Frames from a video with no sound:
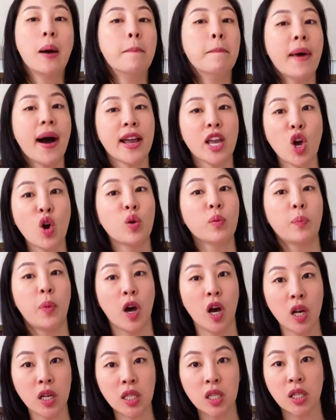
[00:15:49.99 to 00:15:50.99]
My own
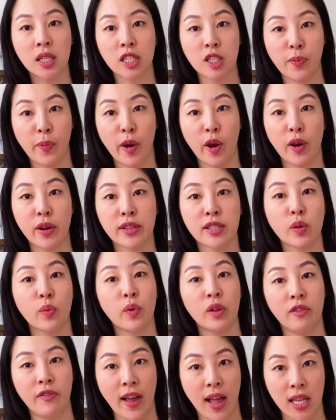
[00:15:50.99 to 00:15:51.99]
personal experience
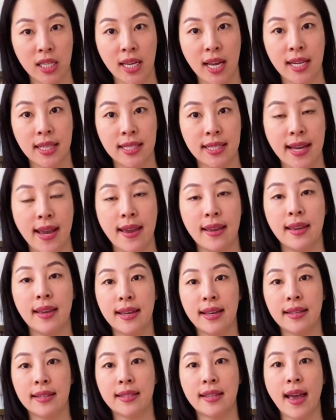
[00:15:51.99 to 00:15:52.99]
with Valentine's Day
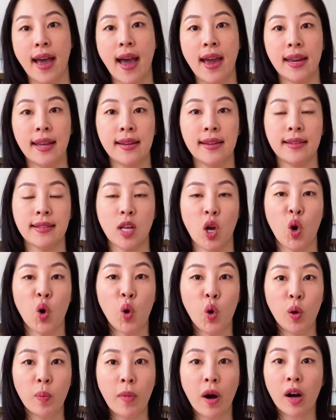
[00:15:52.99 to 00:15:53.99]
is that it is a
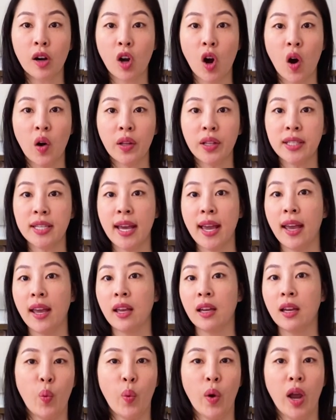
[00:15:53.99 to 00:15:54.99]
hallmark
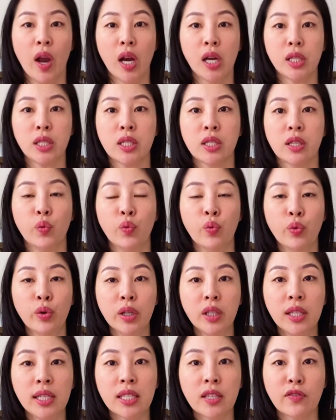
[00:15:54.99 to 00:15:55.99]
holiday where it's
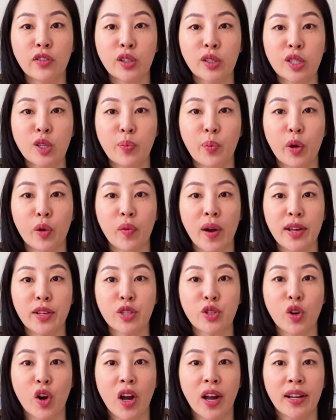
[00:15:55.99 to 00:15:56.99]
really difficult to book
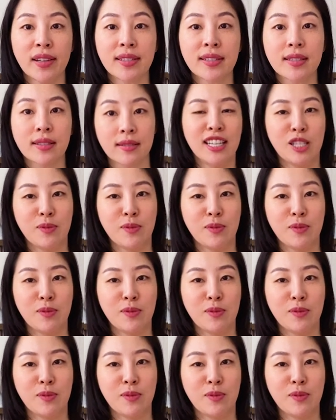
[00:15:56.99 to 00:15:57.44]
restaurants,